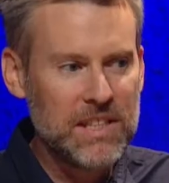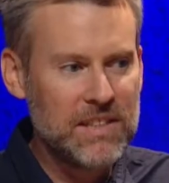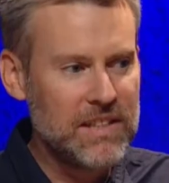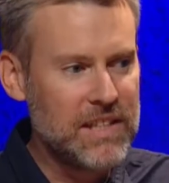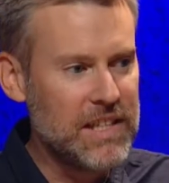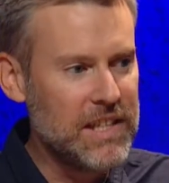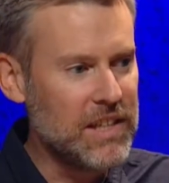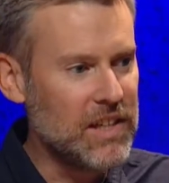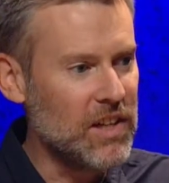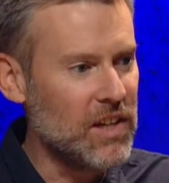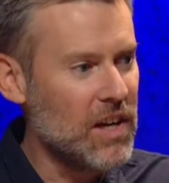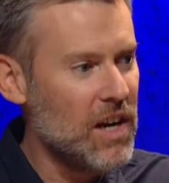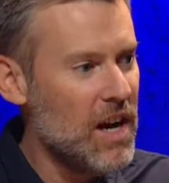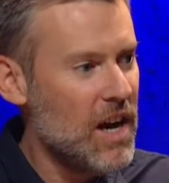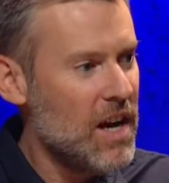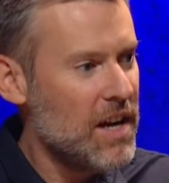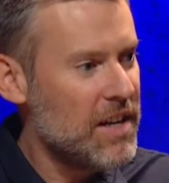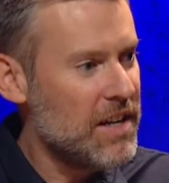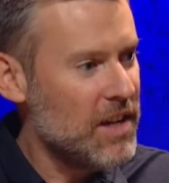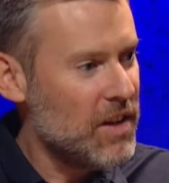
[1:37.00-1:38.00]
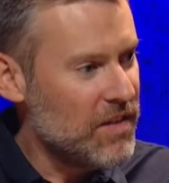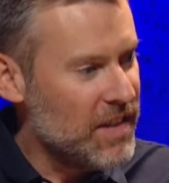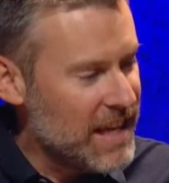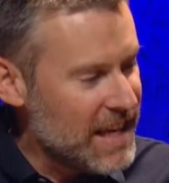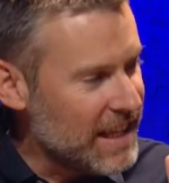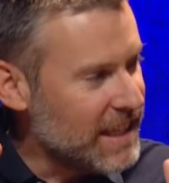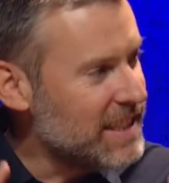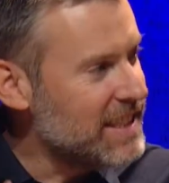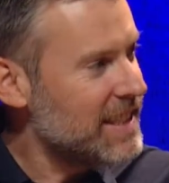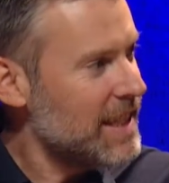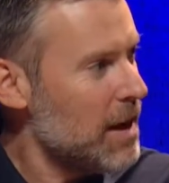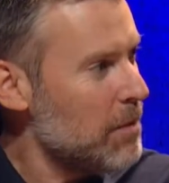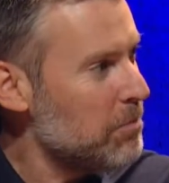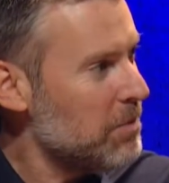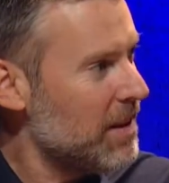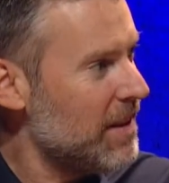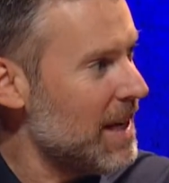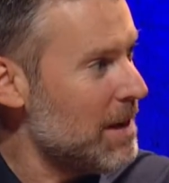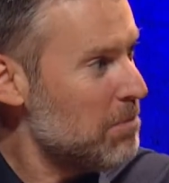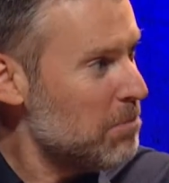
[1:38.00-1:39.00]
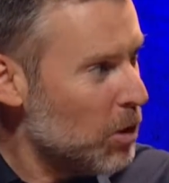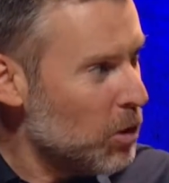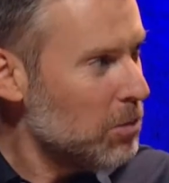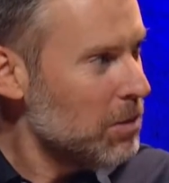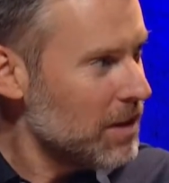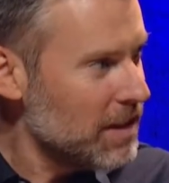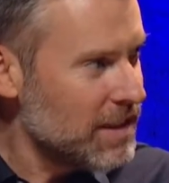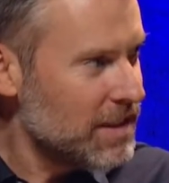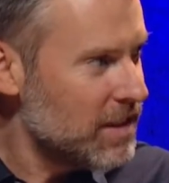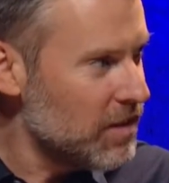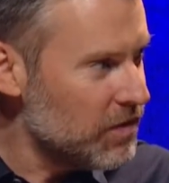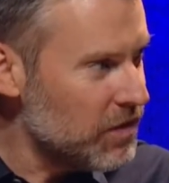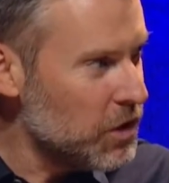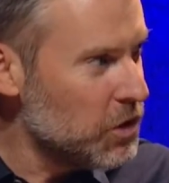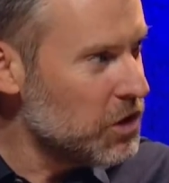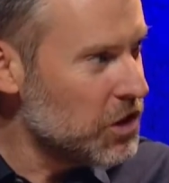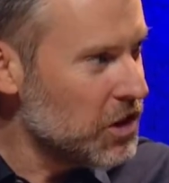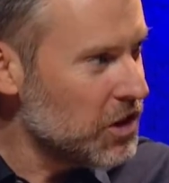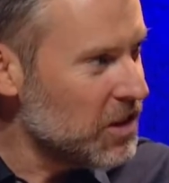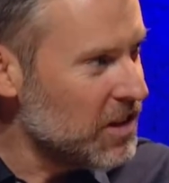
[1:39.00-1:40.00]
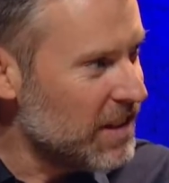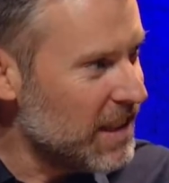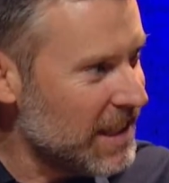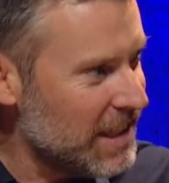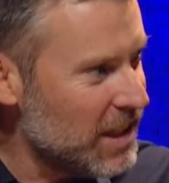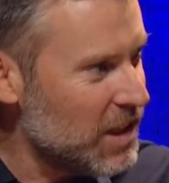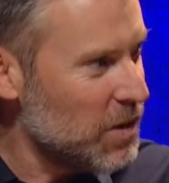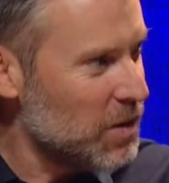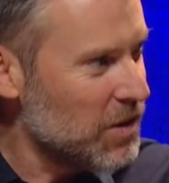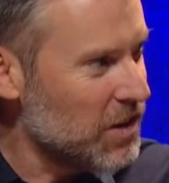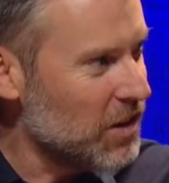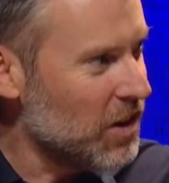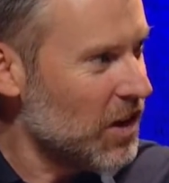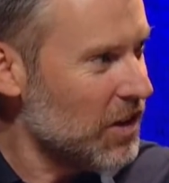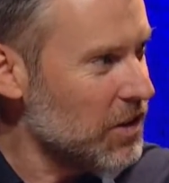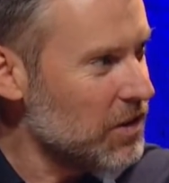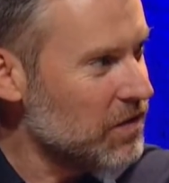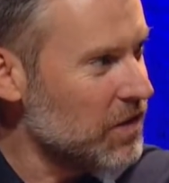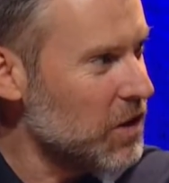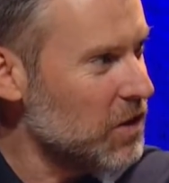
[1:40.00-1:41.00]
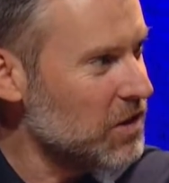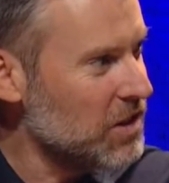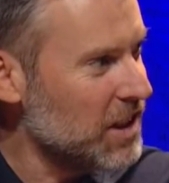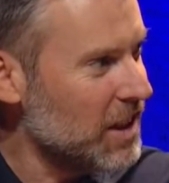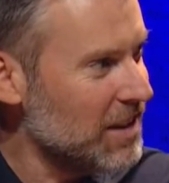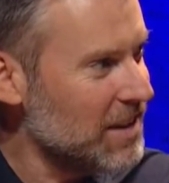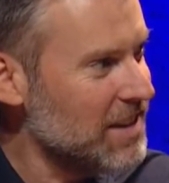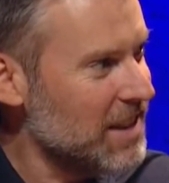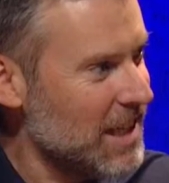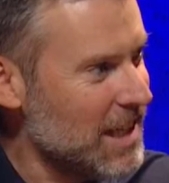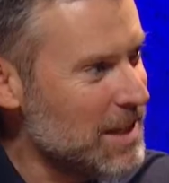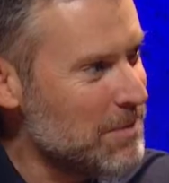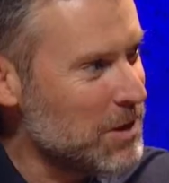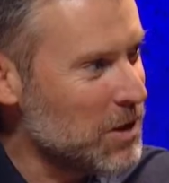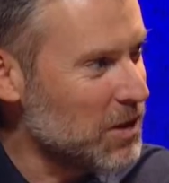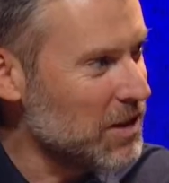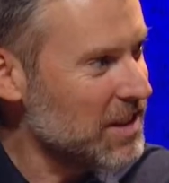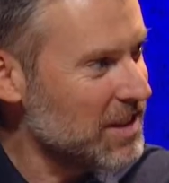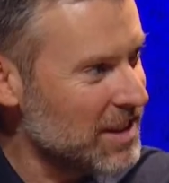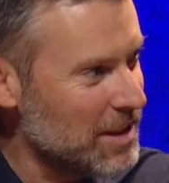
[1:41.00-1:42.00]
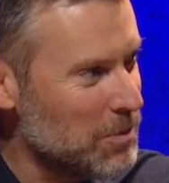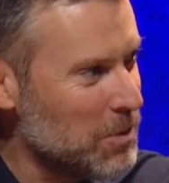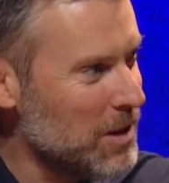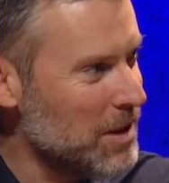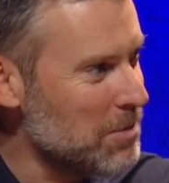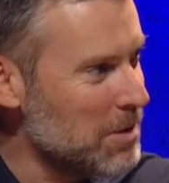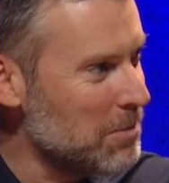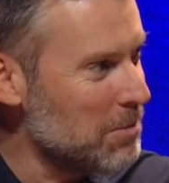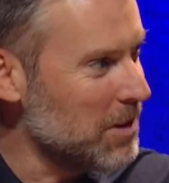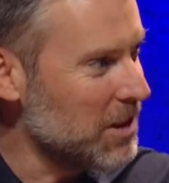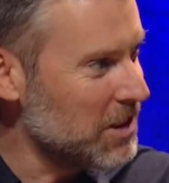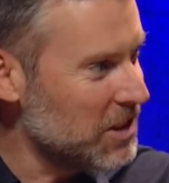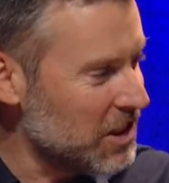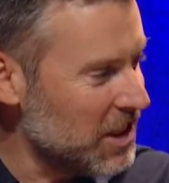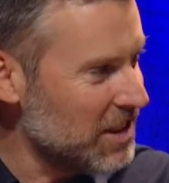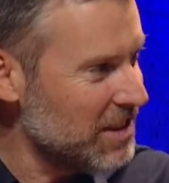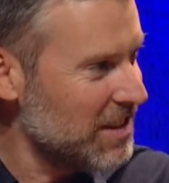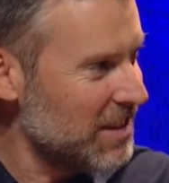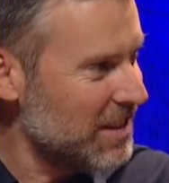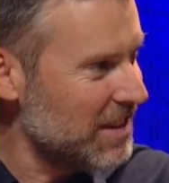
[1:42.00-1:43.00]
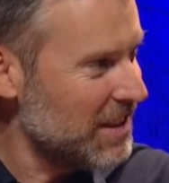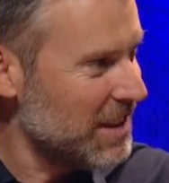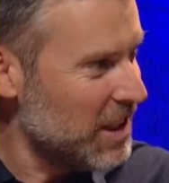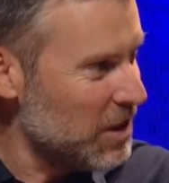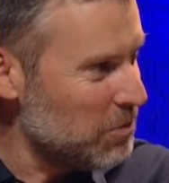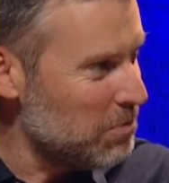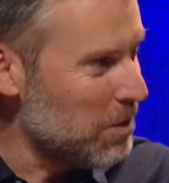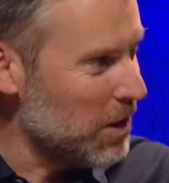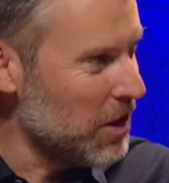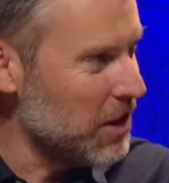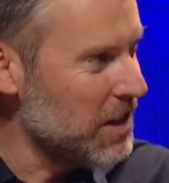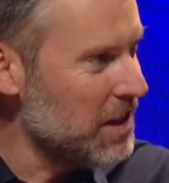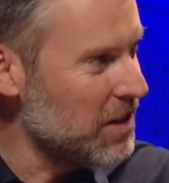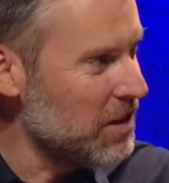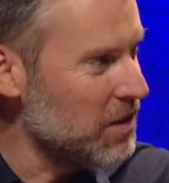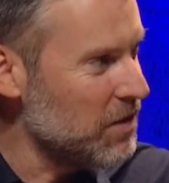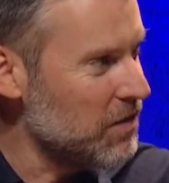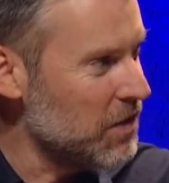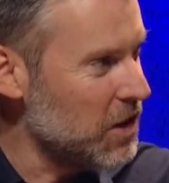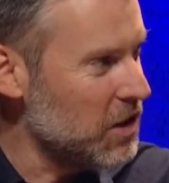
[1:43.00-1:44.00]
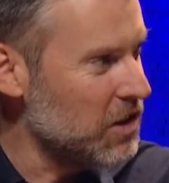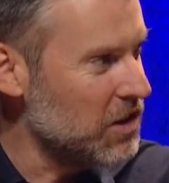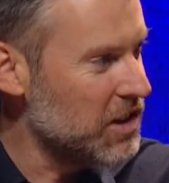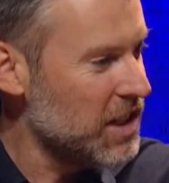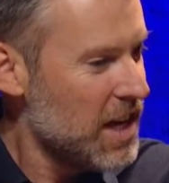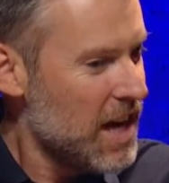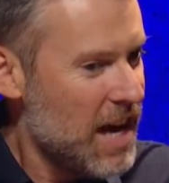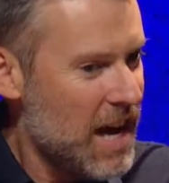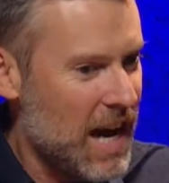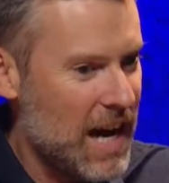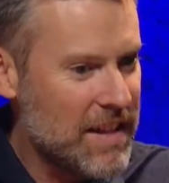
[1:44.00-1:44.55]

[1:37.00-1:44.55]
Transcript: here, they accept that mobile is the future. They know they're on their phones all the time. You go on the subway, people are just buried in their phones. I